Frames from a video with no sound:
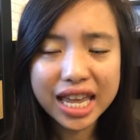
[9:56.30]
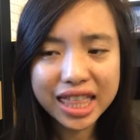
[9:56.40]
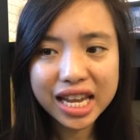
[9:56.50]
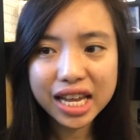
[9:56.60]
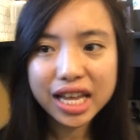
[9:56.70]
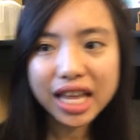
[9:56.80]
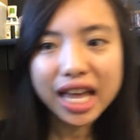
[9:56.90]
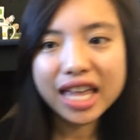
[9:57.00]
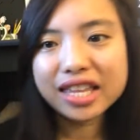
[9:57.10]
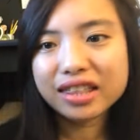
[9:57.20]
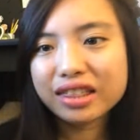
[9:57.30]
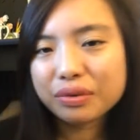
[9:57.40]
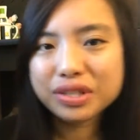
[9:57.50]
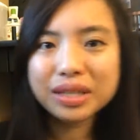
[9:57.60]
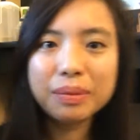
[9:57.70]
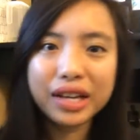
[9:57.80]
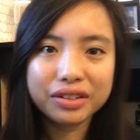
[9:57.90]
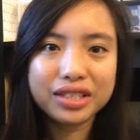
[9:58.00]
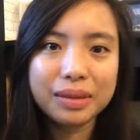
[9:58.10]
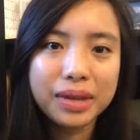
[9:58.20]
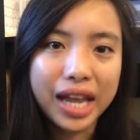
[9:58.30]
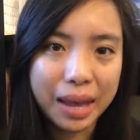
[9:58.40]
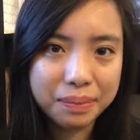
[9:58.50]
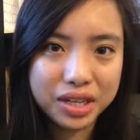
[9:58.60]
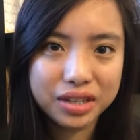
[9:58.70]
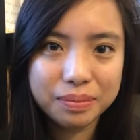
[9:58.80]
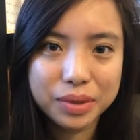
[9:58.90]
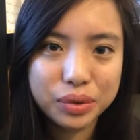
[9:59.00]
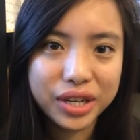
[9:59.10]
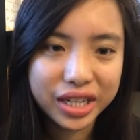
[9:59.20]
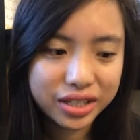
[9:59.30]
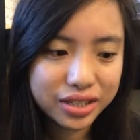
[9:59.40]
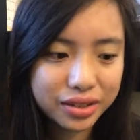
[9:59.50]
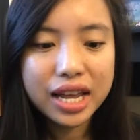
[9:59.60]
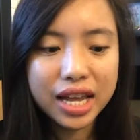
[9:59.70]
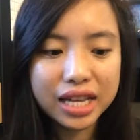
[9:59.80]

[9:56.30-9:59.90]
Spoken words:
I think, and then there was something else, something happened between us,